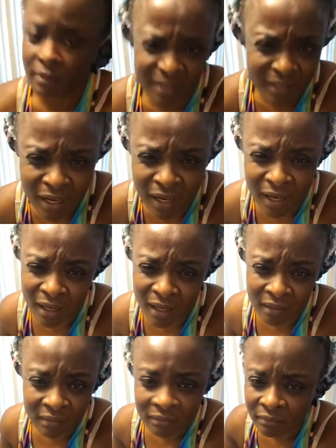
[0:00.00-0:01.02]

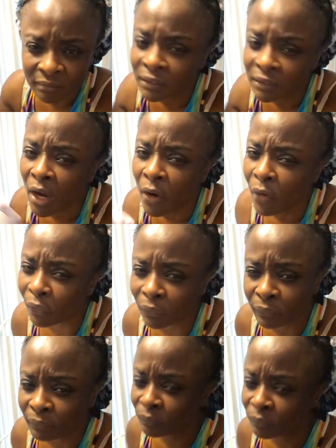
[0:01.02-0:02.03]
No. No.